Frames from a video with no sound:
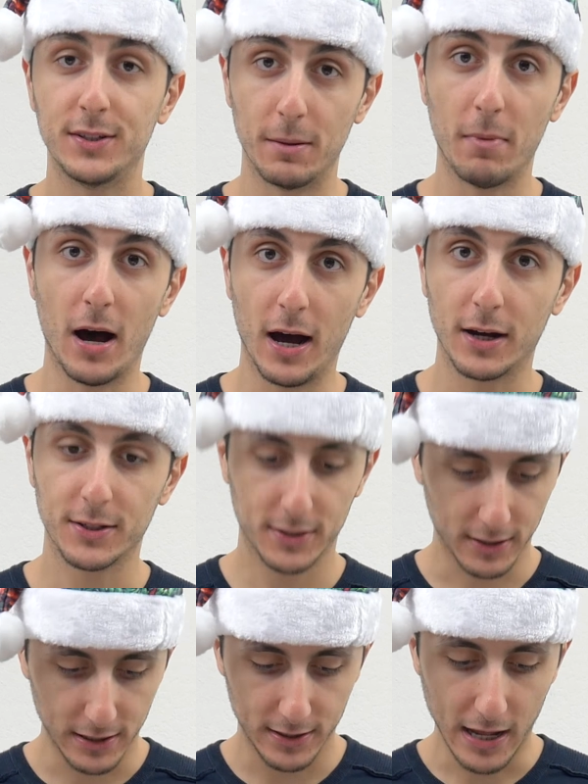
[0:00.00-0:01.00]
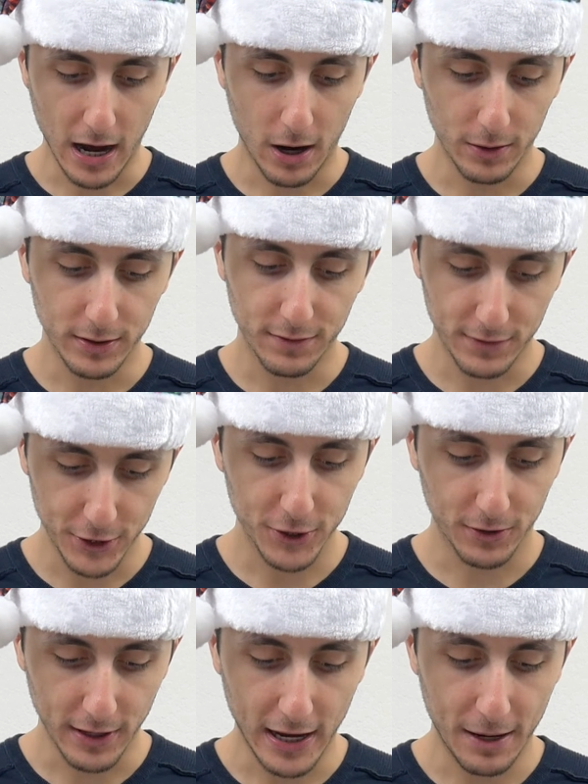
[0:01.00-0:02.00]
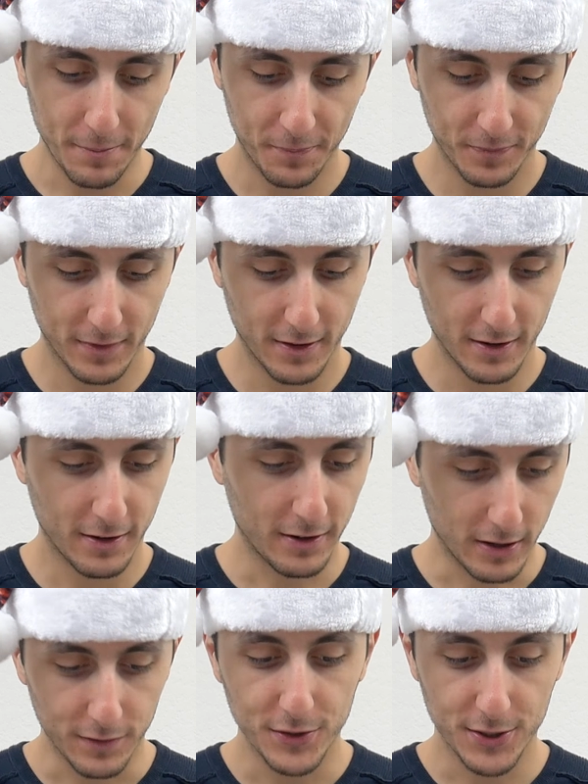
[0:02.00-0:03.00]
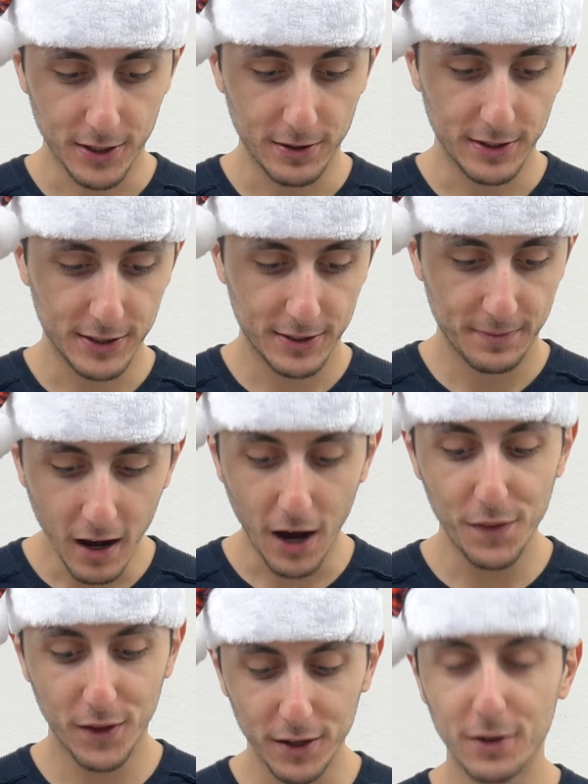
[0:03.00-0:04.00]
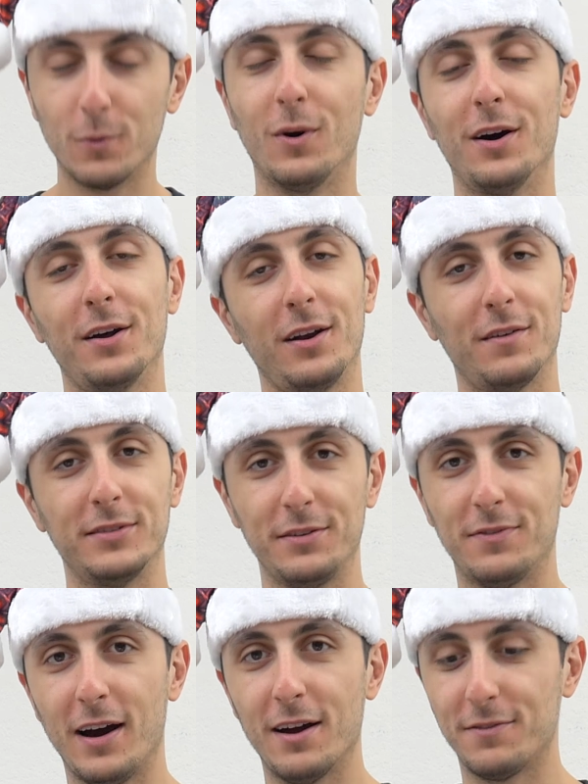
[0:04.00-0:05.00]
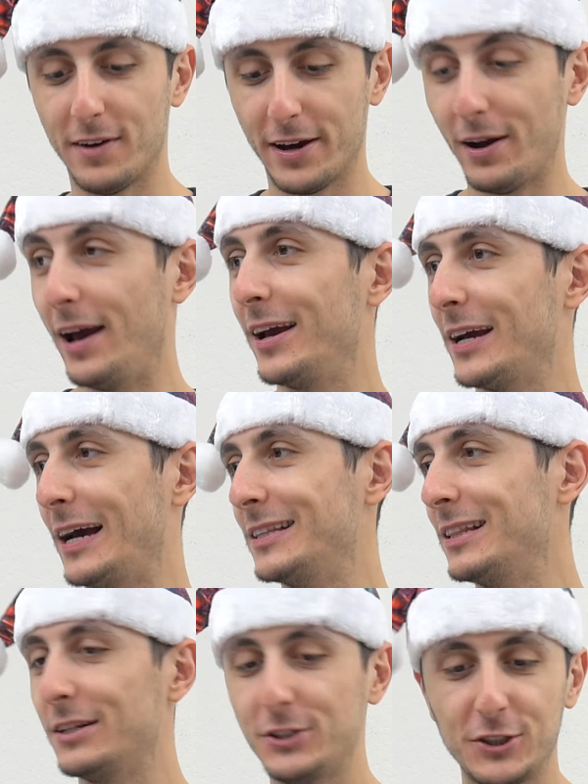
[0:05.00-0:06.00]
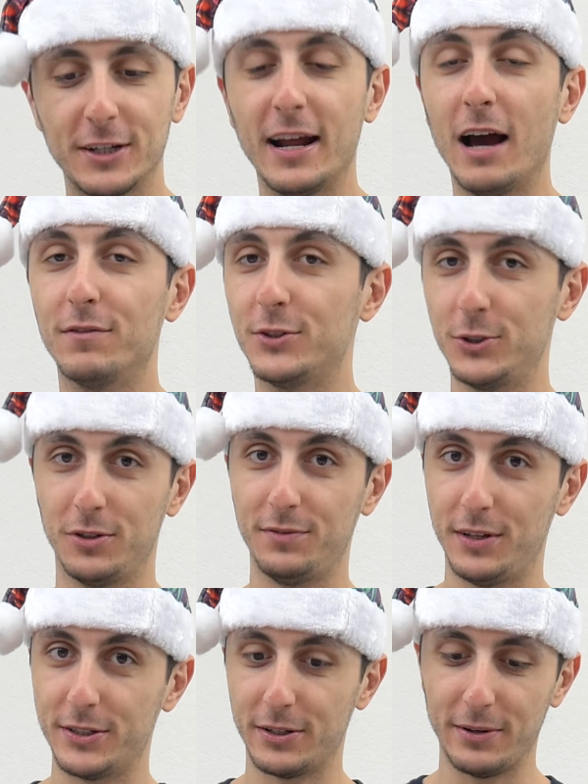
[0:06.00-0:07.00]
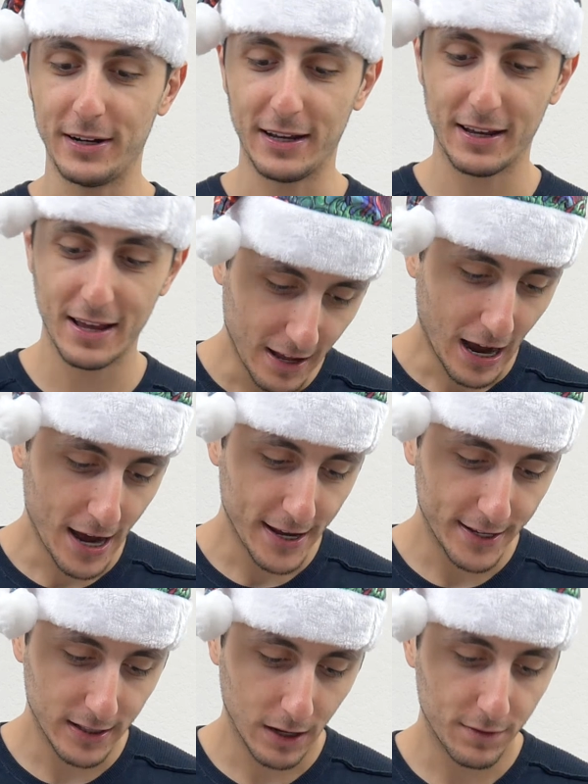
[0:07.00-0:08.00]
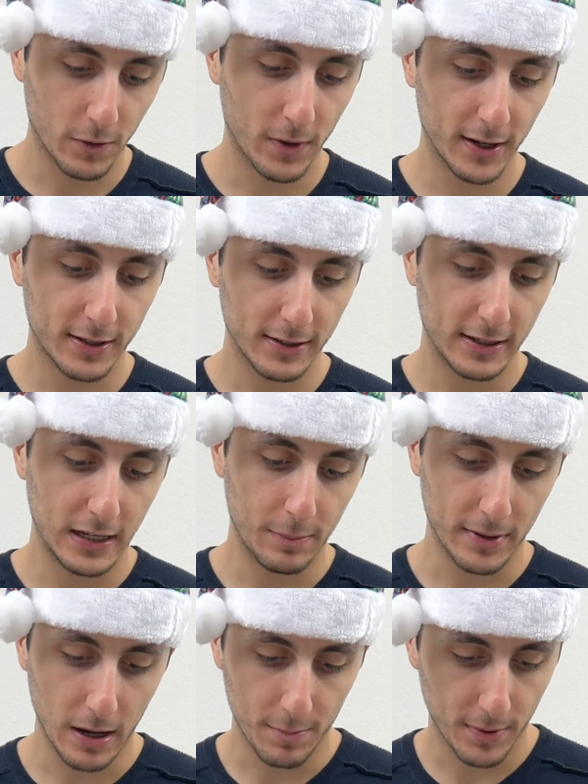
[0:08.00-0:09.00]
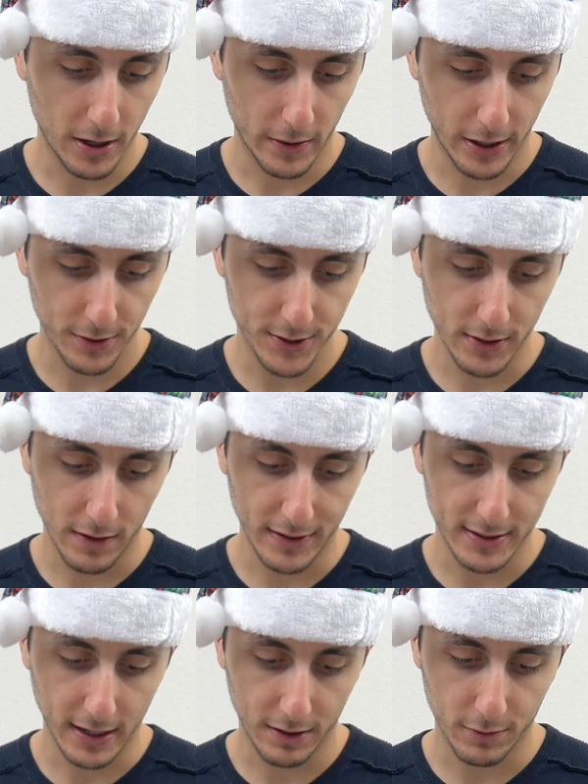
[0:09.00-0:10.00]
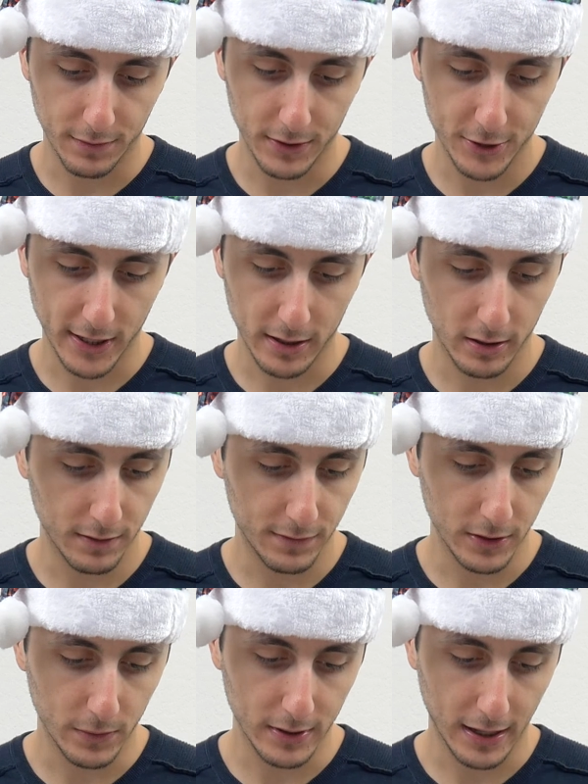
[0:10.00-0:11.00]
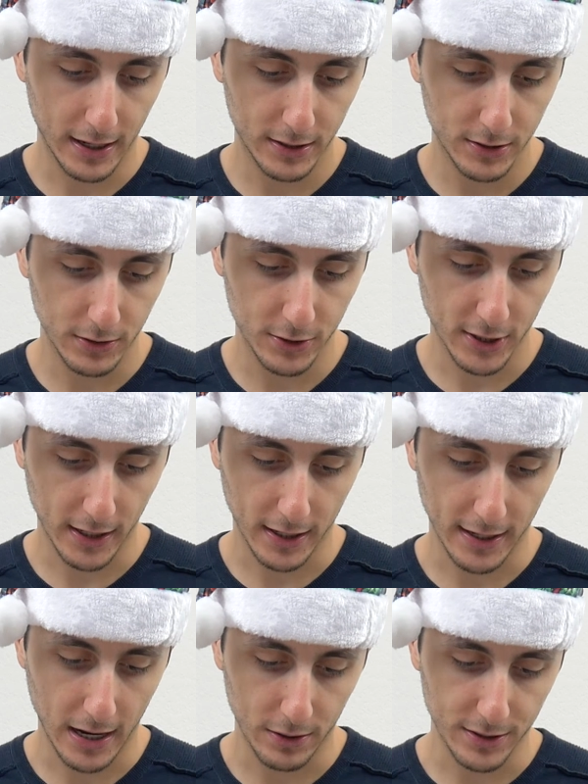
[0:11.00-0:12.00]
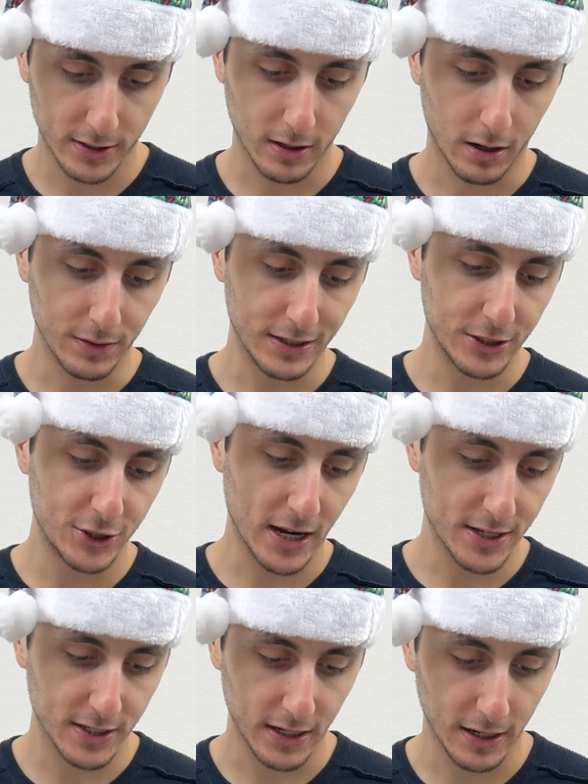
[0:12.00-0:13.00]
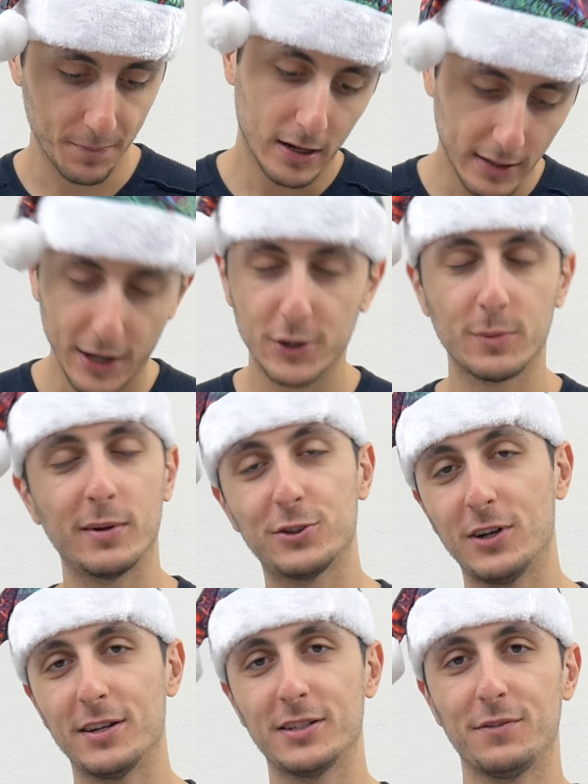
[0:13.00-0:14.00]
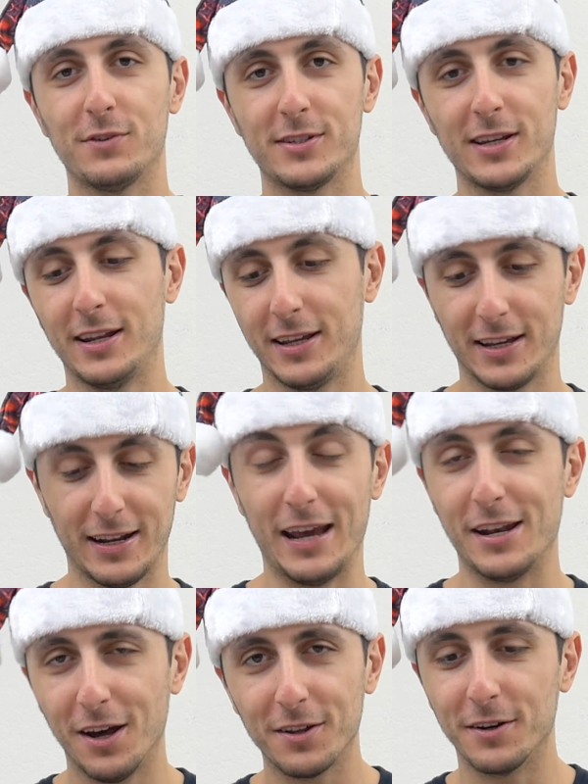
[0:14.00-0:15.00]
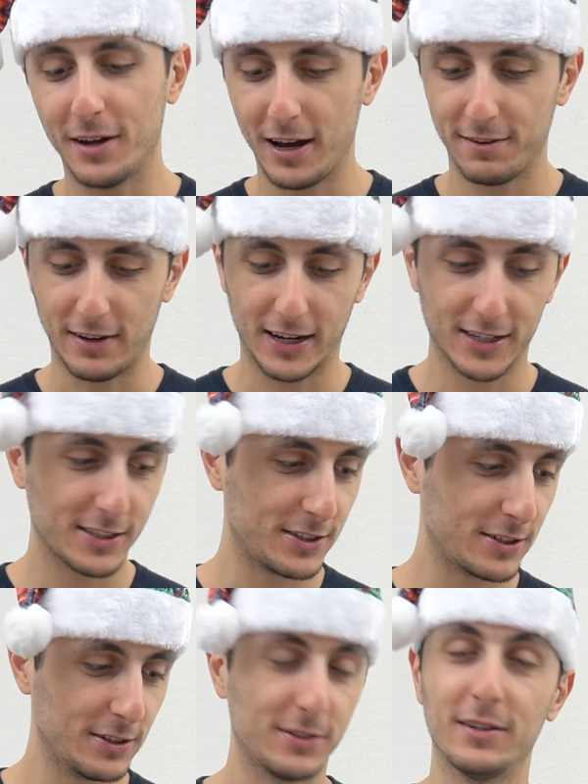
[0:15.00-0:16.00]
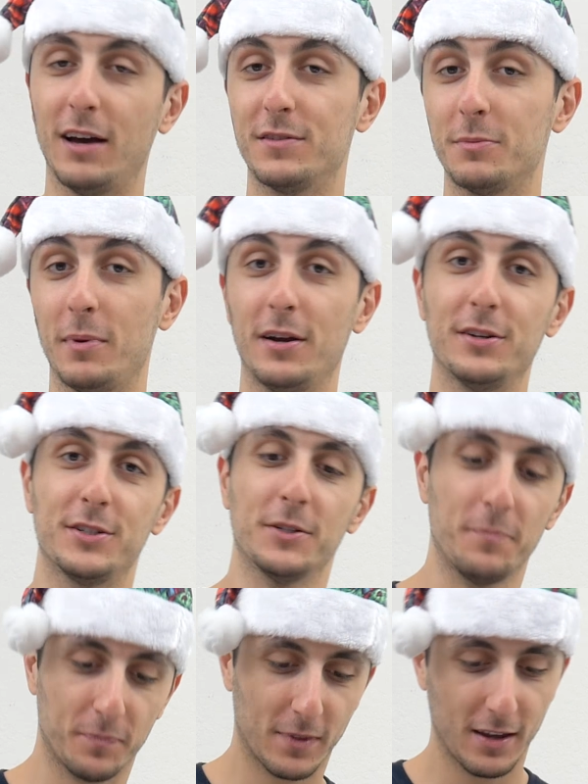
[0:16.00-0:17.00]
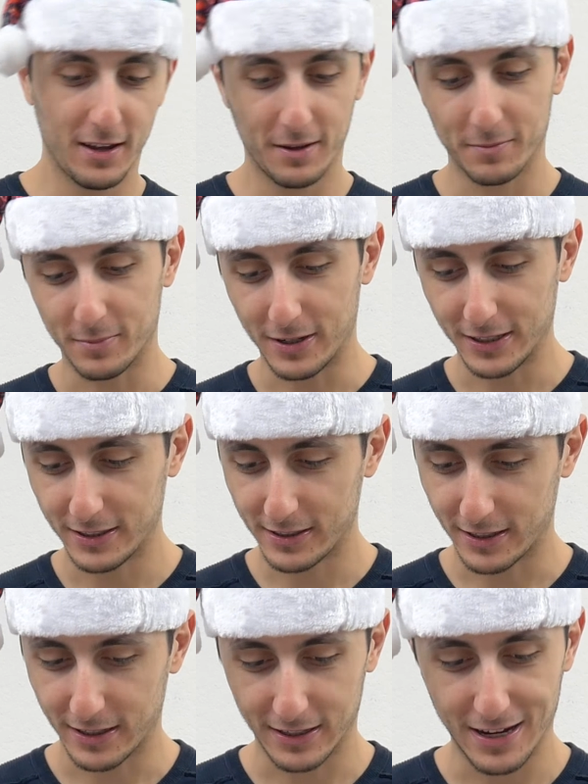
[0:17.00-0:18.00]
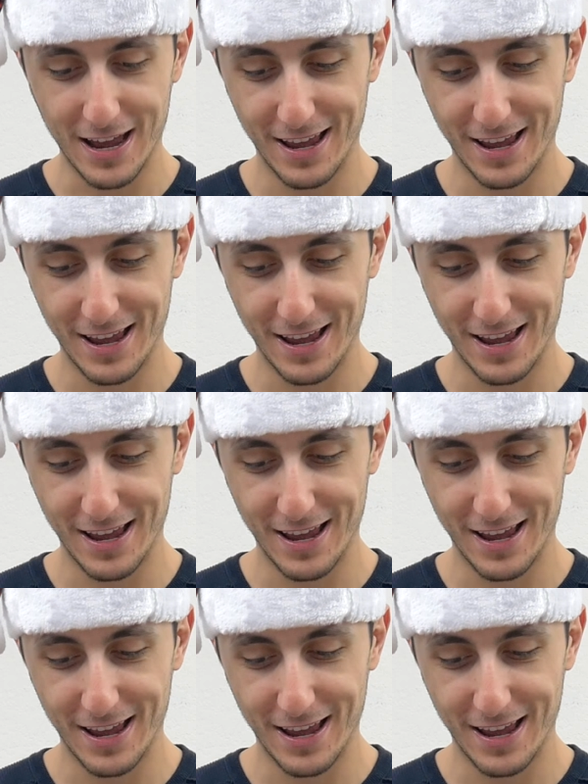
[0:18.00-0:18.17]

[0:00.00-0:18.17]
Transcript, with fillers: in the Box is now the official name of the series. Another one of the firefighter. I, I legit have two of these already. Hi Ed, love your work. Keep it up, bro. I also have a tech review channel if you would like to check it out. It's called Jazzy. Thank you so much, Jazzy, for sending in another knife. I guess it's good to have spares, but uh,